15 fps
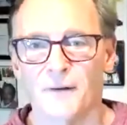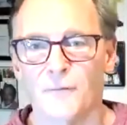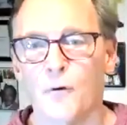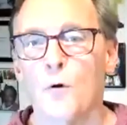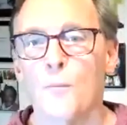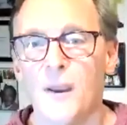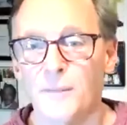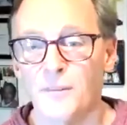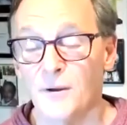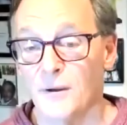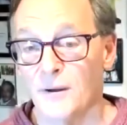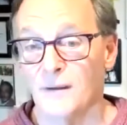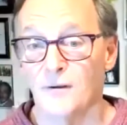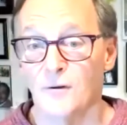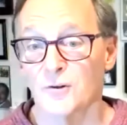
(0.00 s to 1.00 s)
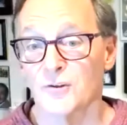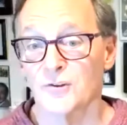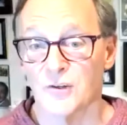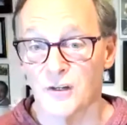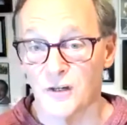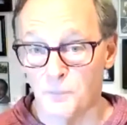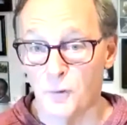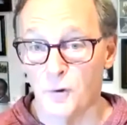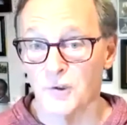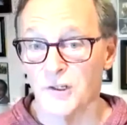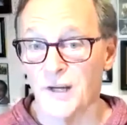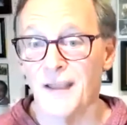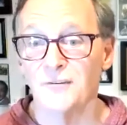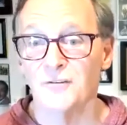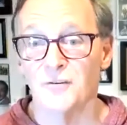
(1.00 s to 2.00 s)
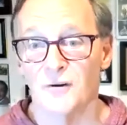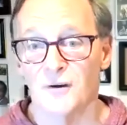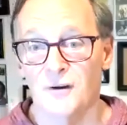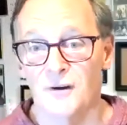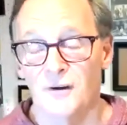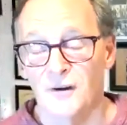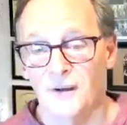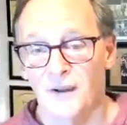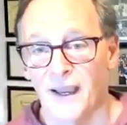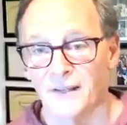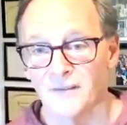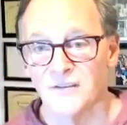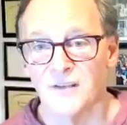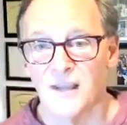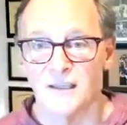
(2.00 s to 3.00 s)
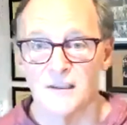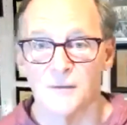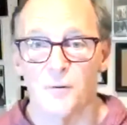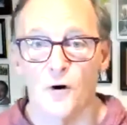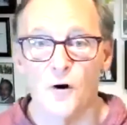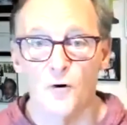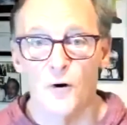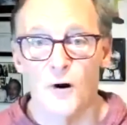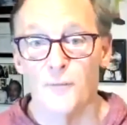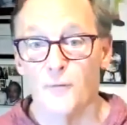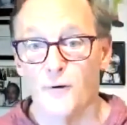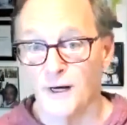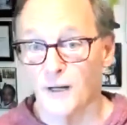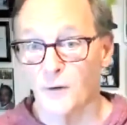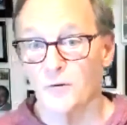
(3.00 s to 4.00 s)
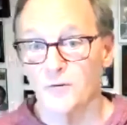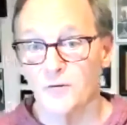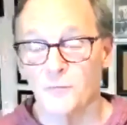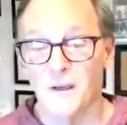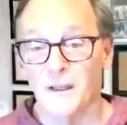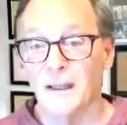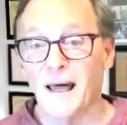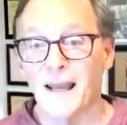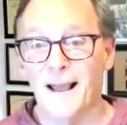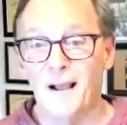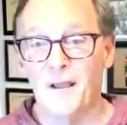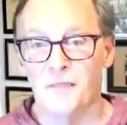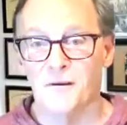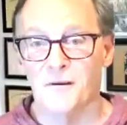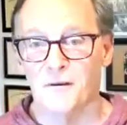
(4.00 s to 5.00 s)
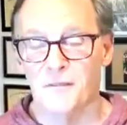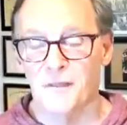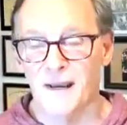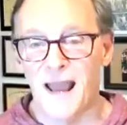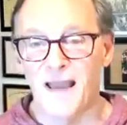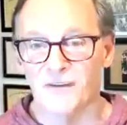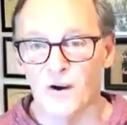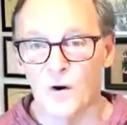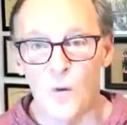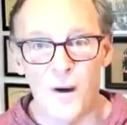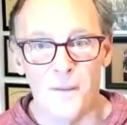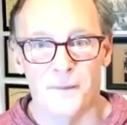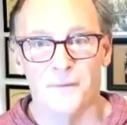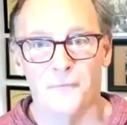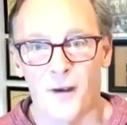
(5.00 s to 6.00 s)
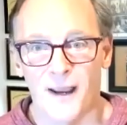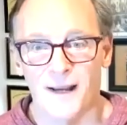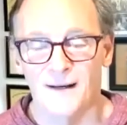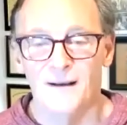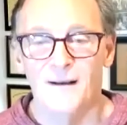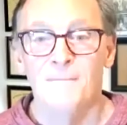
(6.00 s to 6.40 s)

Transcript: Or maybe you're just going to push enter and get the program running, which would be a lot healthier than having a weapon, right?